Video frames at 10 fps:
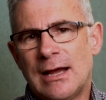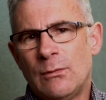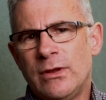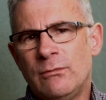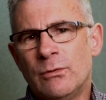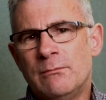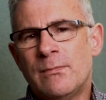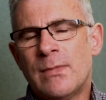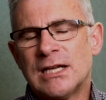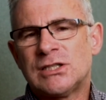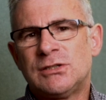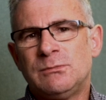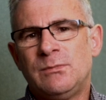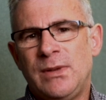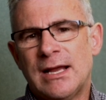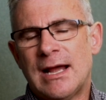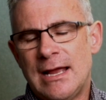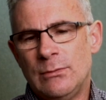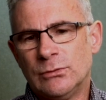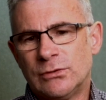we were much better
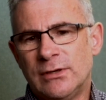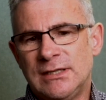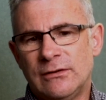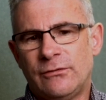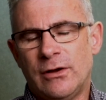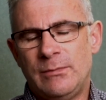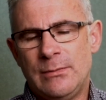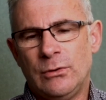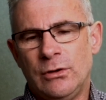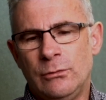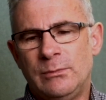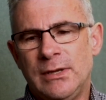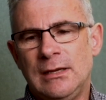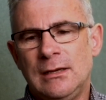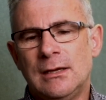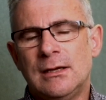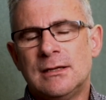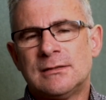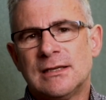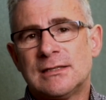able to identify people who would be
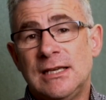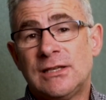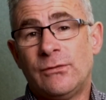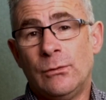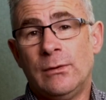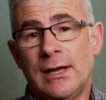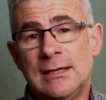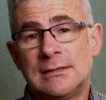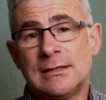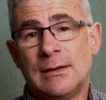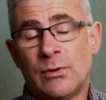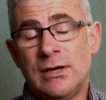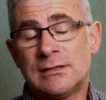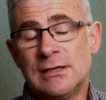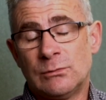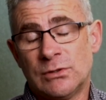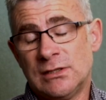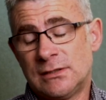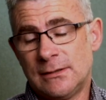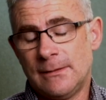successful as apprentices, which
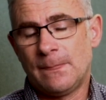is